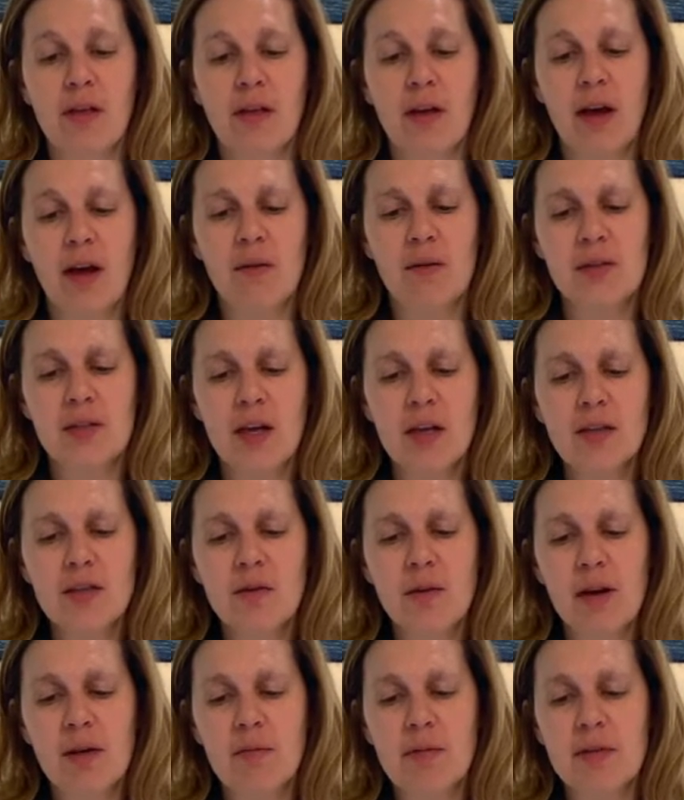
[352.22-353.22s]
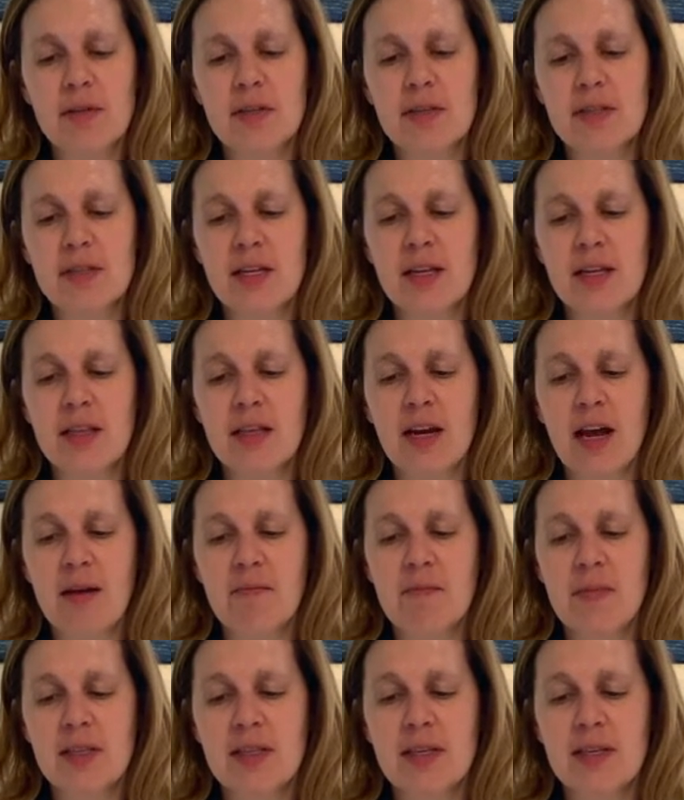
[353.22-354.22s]
I was also able to see that I'm
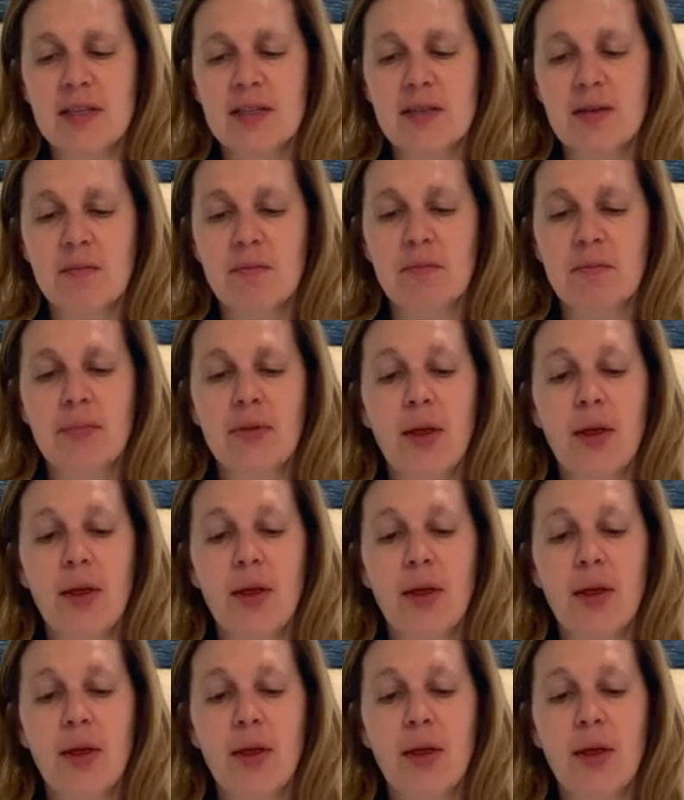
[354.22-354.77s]
missing some